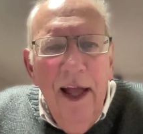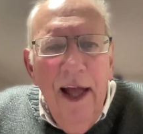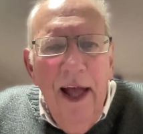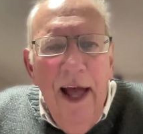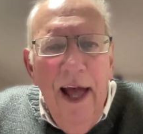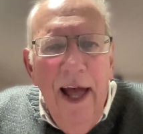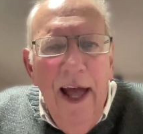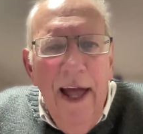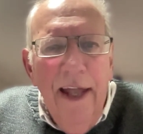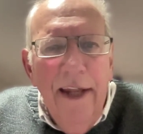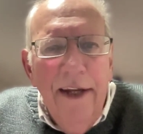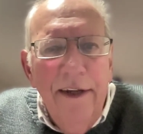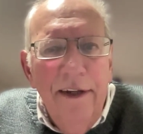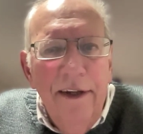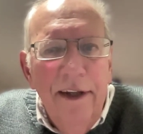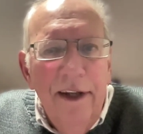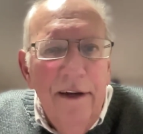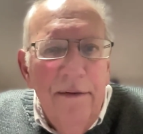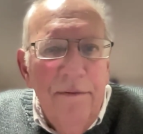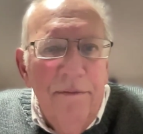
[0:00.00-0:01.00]

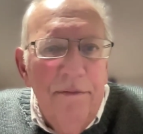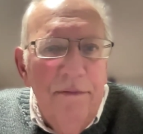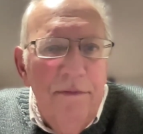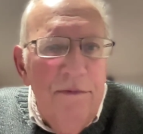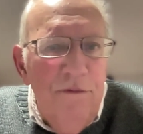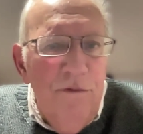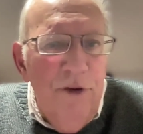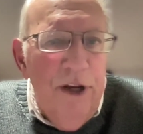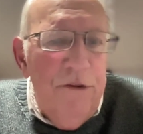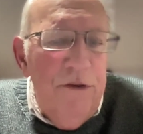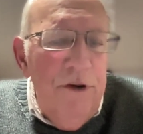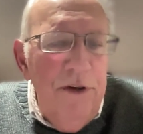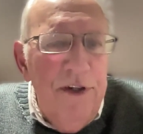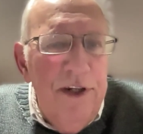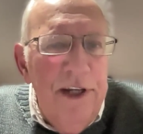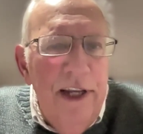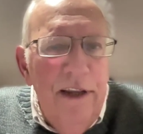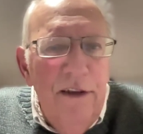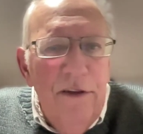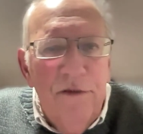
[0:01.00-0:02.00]
and
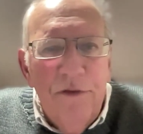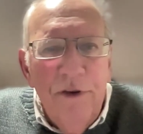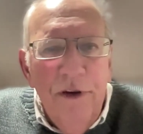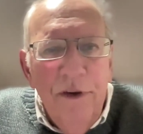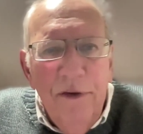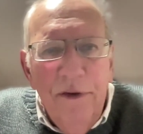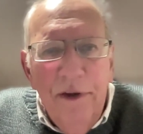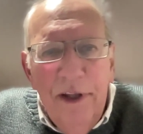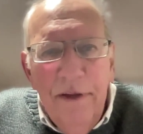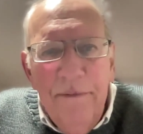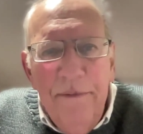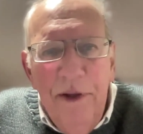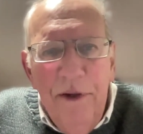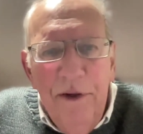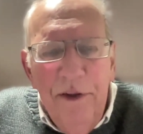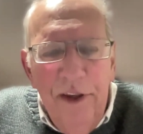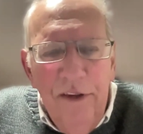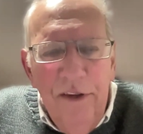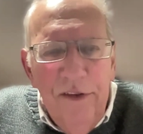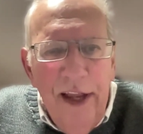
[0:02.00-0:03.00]
recruiting through
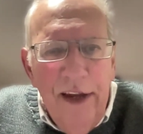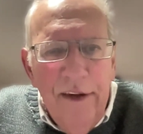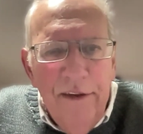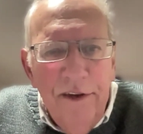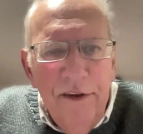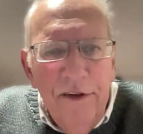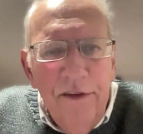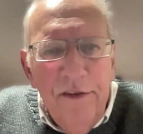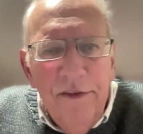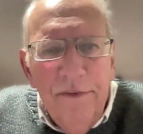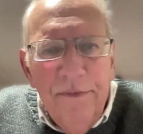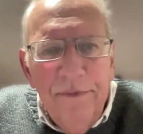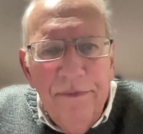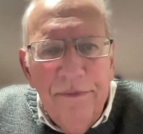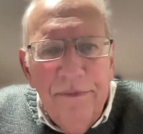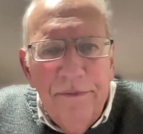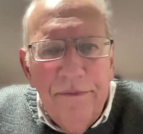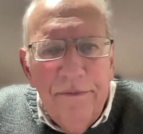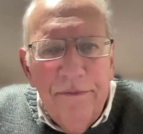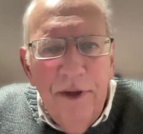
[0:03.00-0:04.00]
community centres,
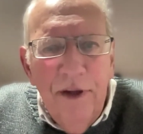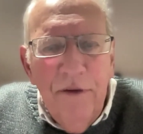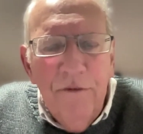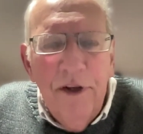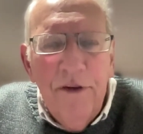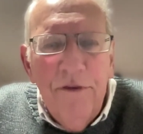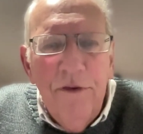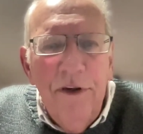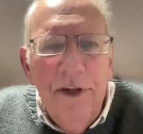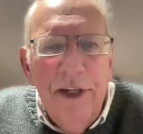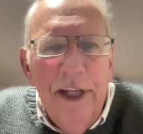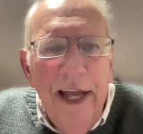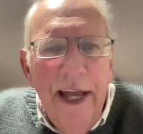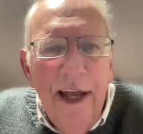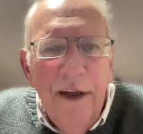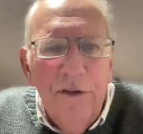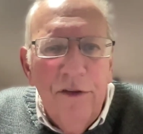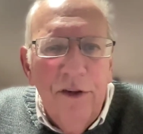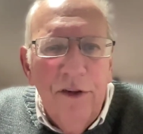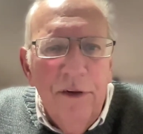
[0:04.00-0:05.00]
recruiting
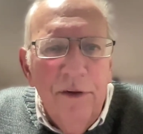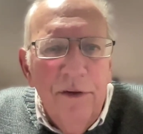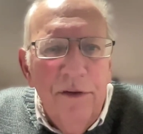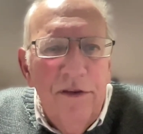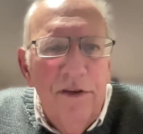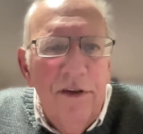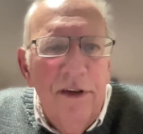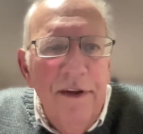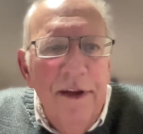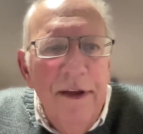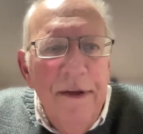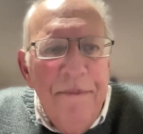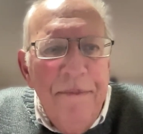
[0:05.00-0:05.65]
households,